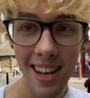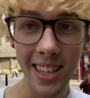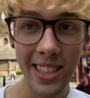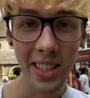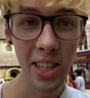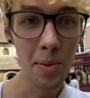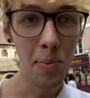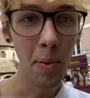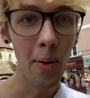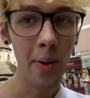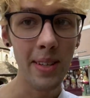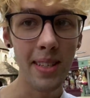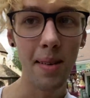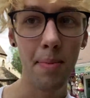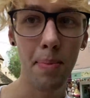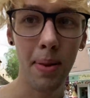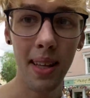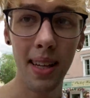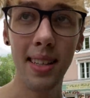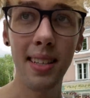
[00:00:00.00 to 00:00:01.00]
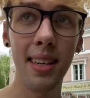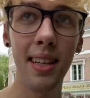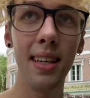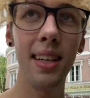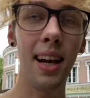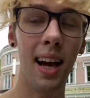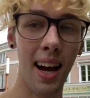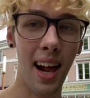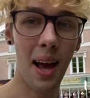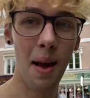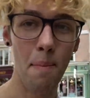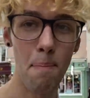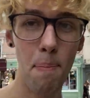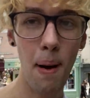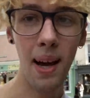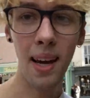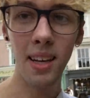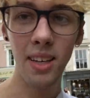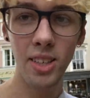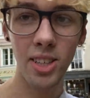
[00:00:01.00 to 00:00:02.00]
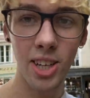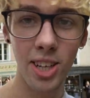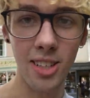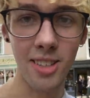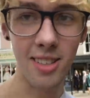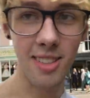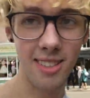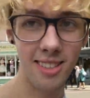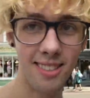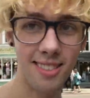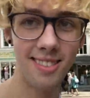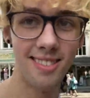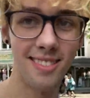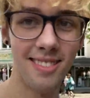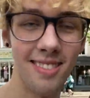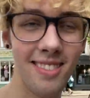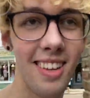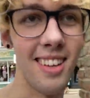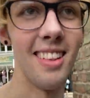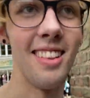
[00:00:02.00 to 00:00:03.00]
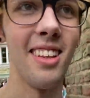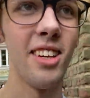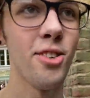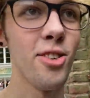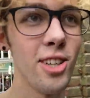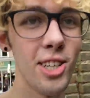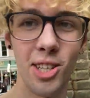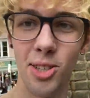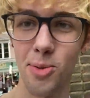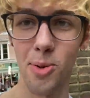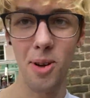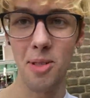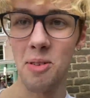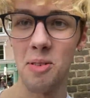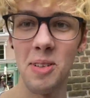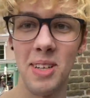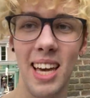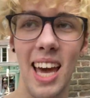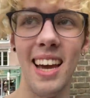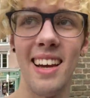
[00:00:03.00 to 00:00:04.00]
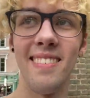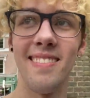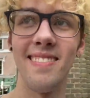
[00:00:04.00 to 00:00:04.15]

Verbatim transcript: Supo is completed and I am back in John's. Literally just walked through the gate.